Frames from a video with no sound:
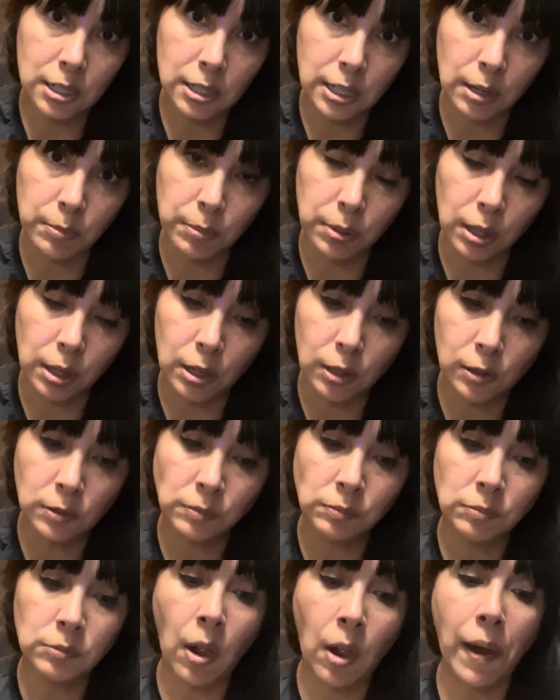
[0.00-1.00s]
down below,
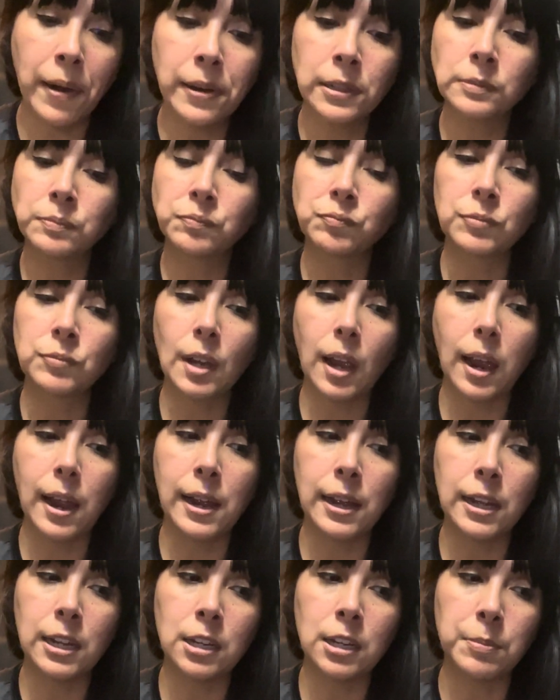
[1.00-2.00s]

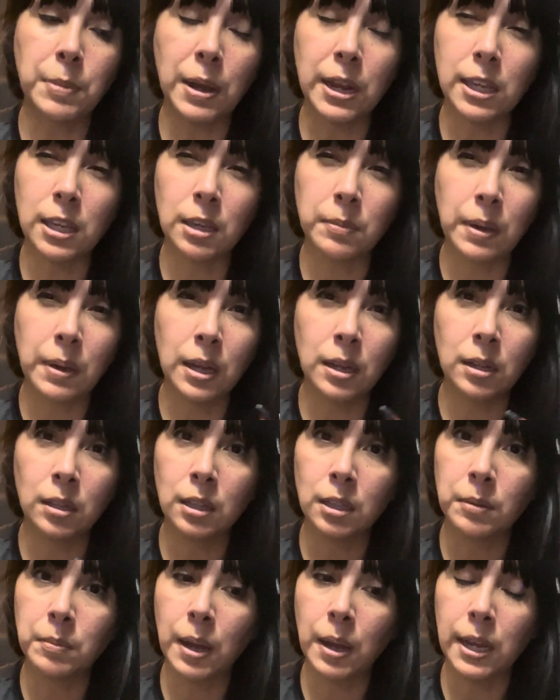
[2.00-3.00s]
and my email
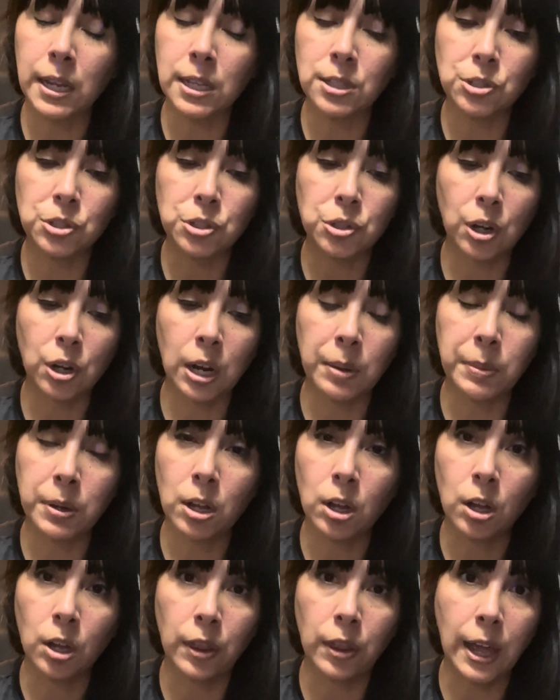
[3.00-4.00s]
and my Instagram and
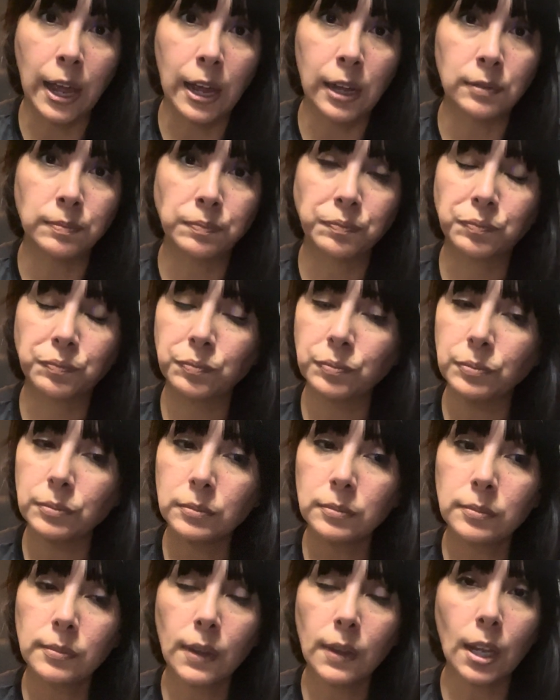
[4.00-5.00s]
all that,
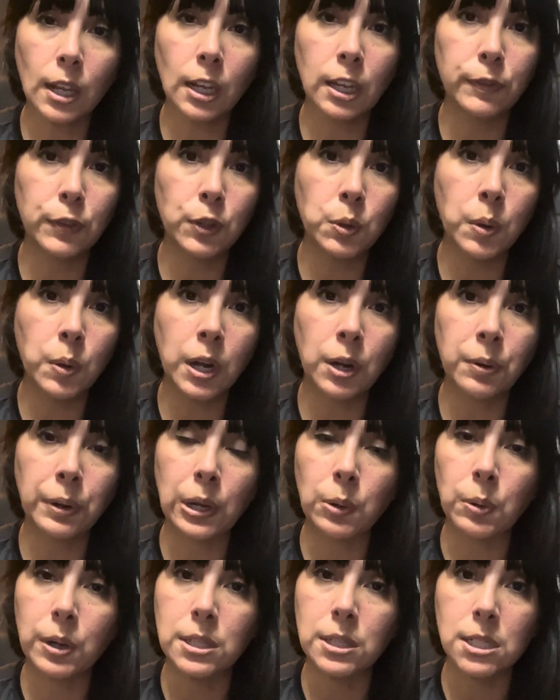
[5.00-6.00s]
if you want to
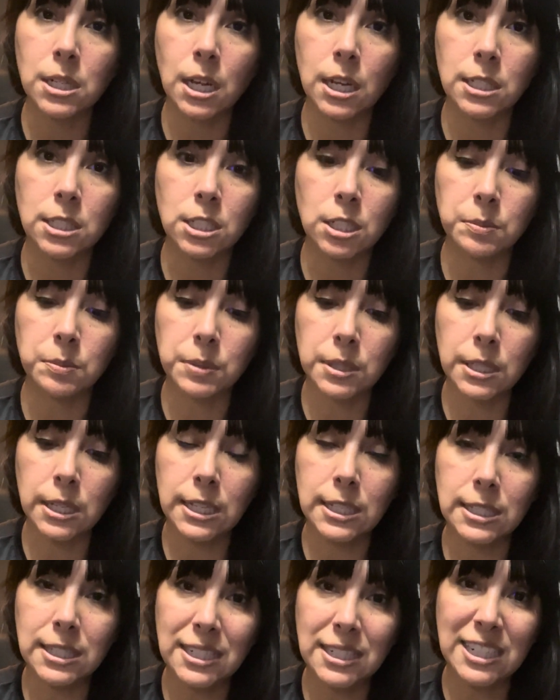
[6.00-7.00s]
request customs,
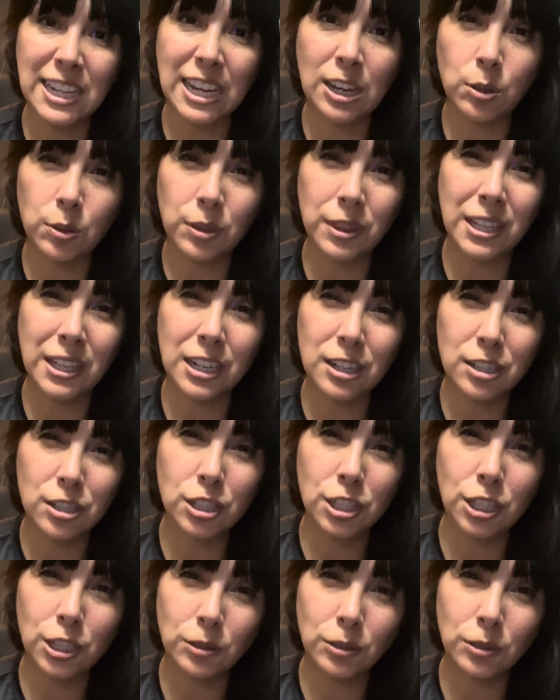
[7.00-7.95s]
is down there too.